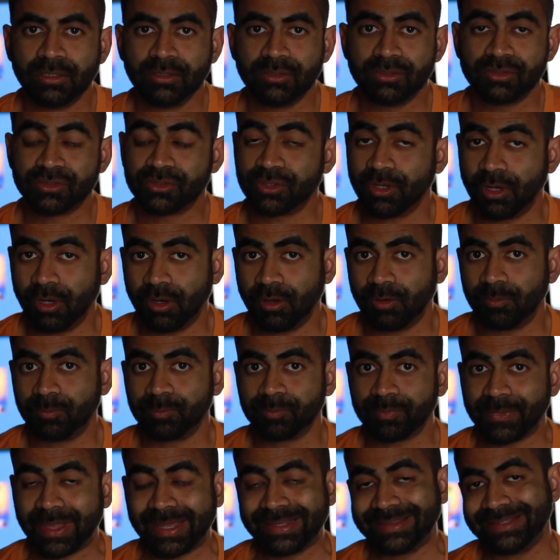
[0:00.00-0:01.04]
So
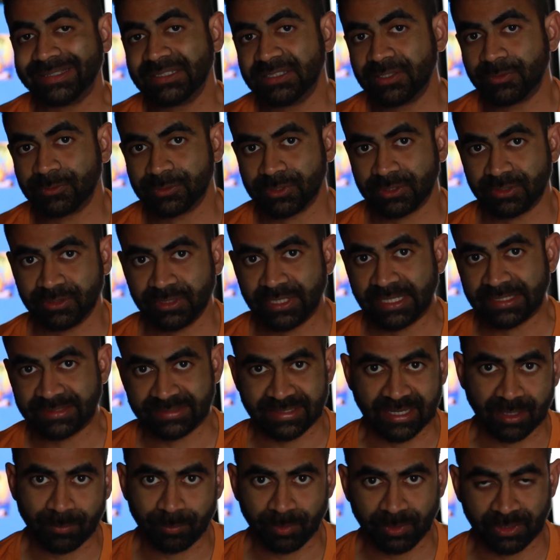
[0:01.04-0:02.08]
I think there was a good
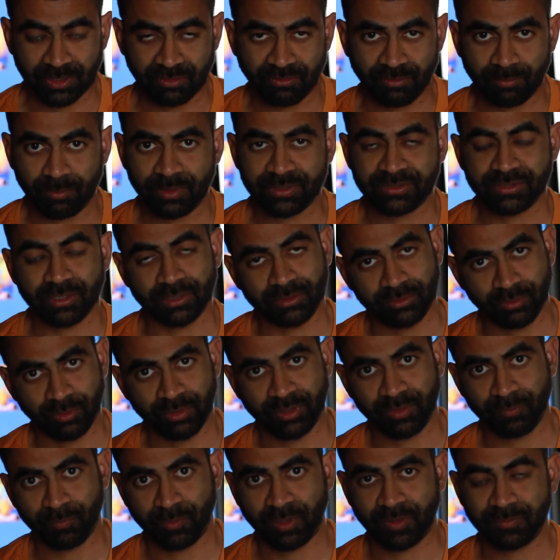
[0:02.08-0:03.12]
example given by Sadhguru
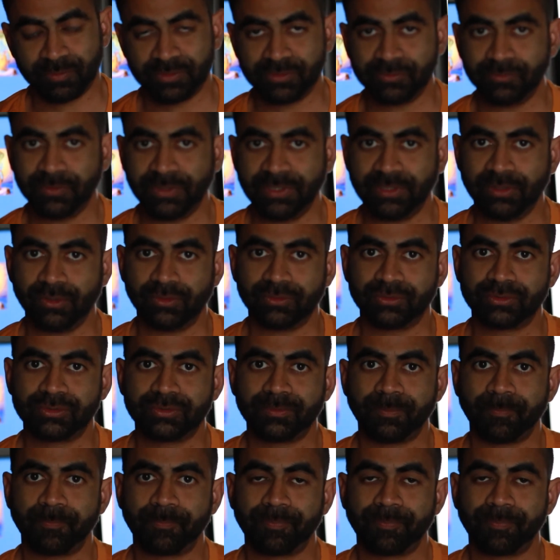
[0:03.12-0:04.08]
in one of his videos.